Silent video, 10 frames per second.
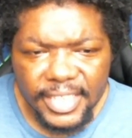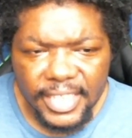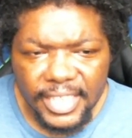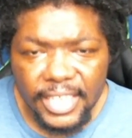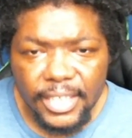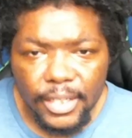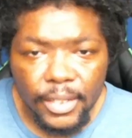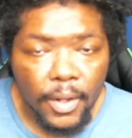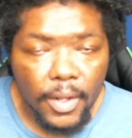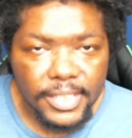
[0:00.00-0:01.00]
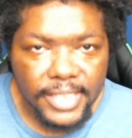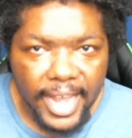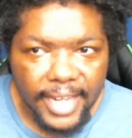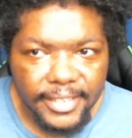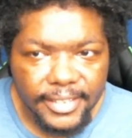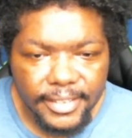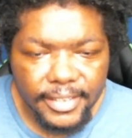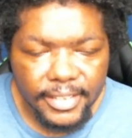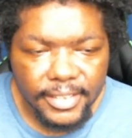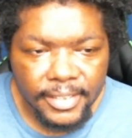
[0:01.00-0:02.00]
he lost that
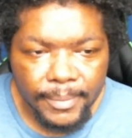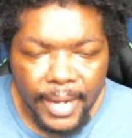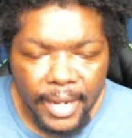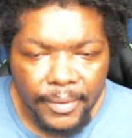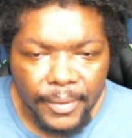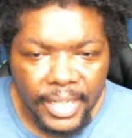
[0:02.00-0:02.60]
somehow.